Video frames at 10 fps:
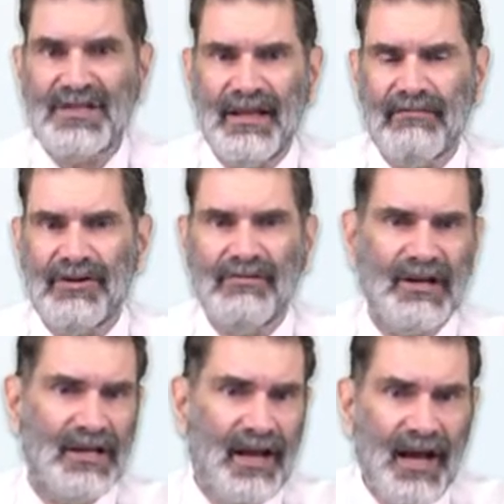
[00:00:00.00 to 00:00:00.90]
and they were doing
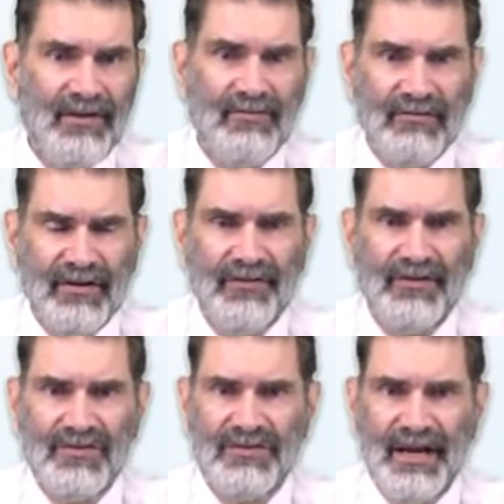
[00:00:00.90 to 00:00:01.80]
a lot of
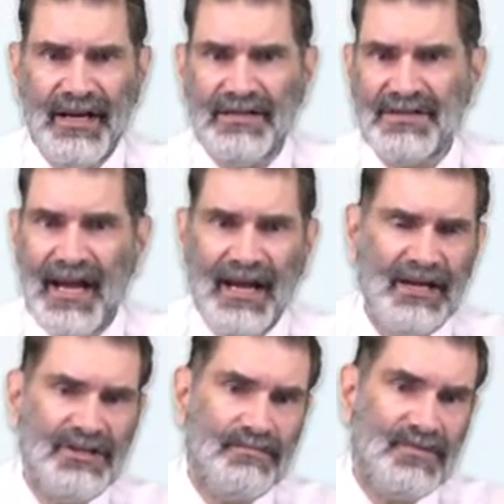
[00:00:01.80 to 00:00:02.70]
derivatives tradings to
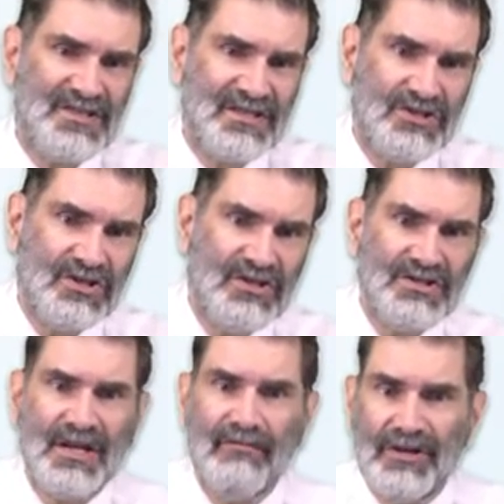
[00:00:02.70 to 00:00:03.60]
hedge
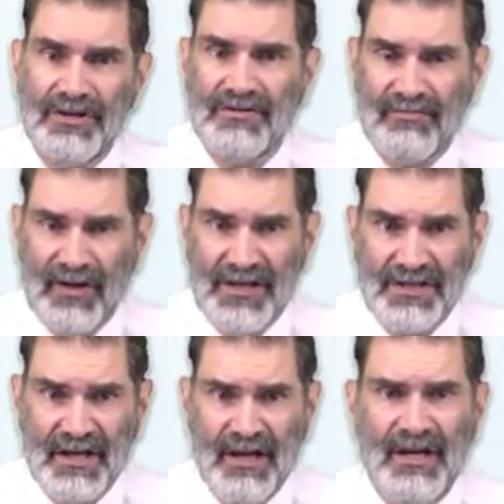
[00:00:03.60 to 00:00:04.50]
positions and reduce risk.